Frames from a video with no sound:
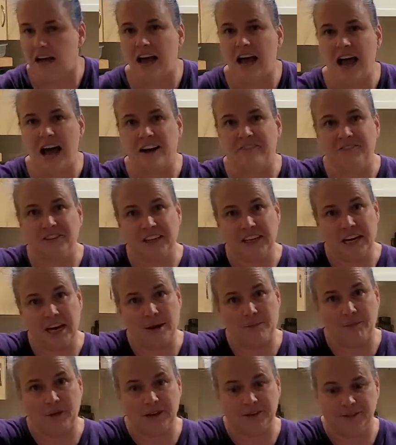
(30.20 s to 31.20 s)
half a
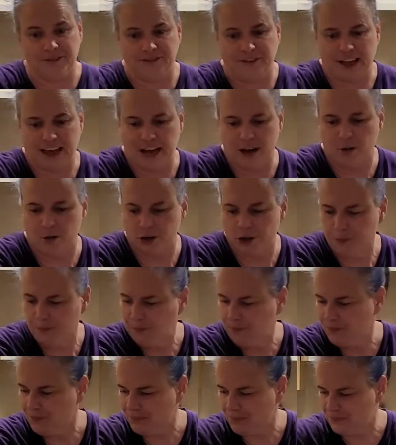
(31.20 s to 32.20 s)
cup of flour,
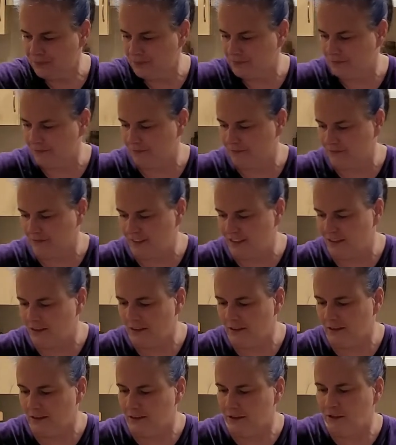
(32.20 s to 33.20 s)

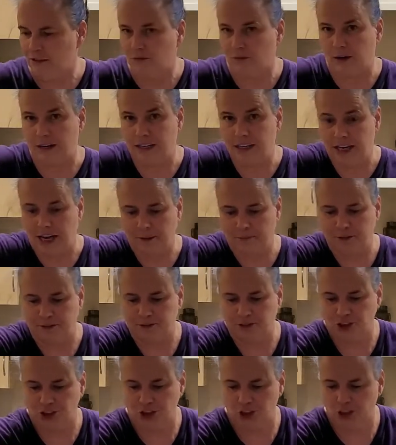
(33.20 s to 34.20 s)
1 cup of
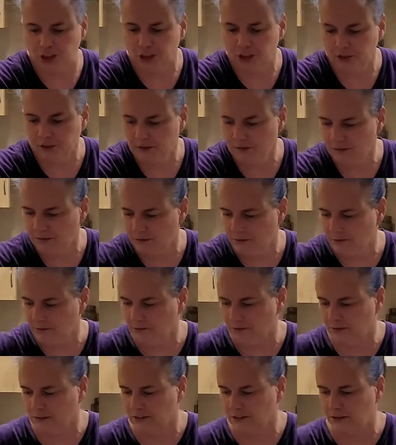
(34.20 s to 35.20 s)
sugar,
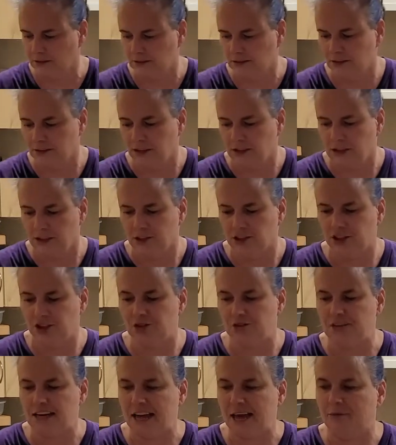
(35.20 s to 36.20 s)
2
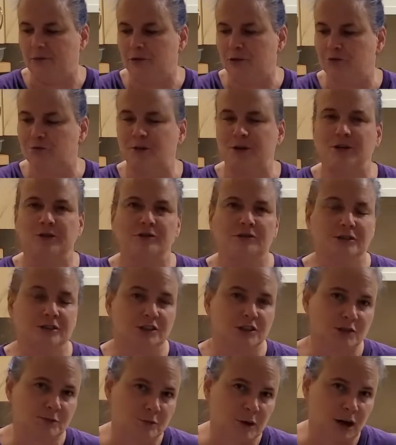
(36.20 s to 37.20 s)
tablespoons, this
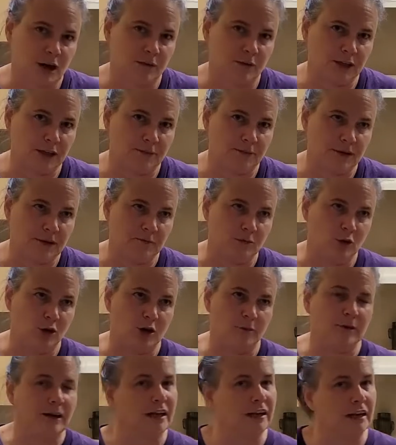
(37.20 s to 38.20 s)
is probably a bit more,
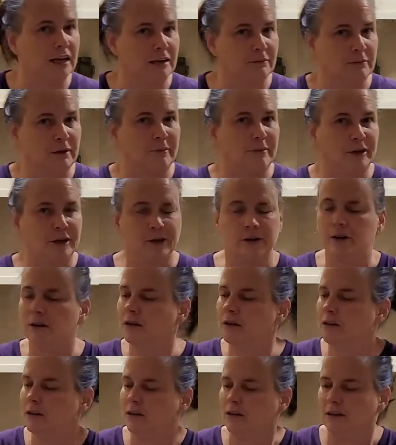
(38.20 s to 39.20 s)
but I like my butter,
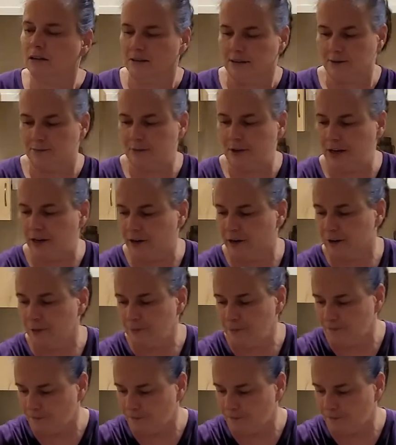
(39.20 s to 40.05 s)
of butter,